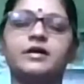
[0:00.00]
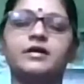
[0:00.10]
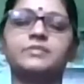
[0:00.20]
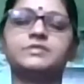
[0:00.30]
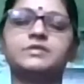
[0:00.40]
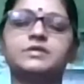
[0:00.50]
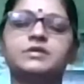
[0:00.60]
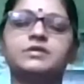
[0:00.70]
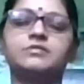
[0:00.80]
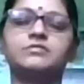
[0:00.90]

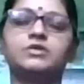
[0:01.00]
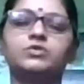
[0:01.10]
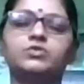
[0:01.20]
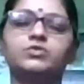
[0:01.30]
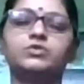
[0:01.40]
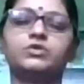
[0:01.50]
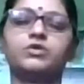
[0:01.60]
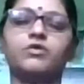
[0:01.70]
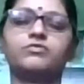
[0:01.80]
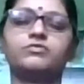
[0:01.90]
observe the route
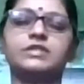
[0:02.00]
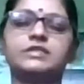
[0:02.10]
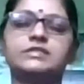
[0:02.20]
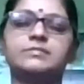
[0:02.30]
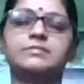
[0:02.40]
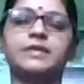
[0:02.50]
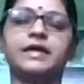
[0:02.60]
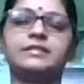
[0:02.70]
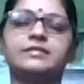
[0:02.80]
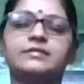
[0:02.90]
of this breath